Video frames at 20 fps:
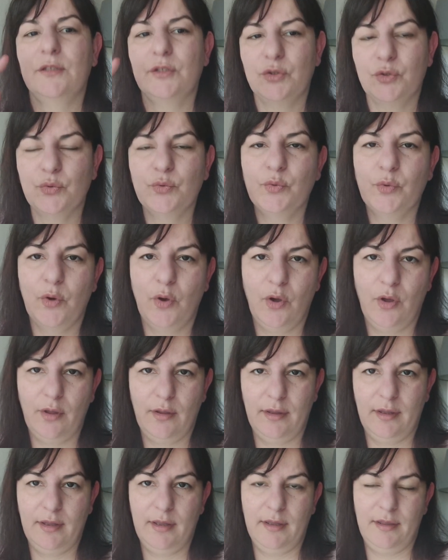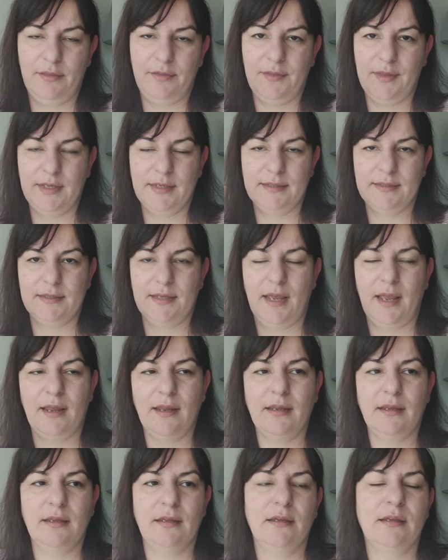two things
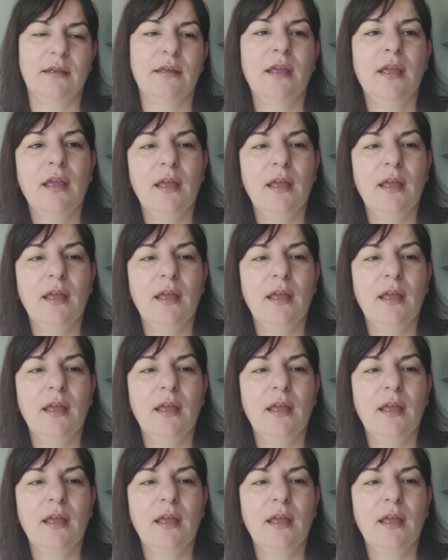I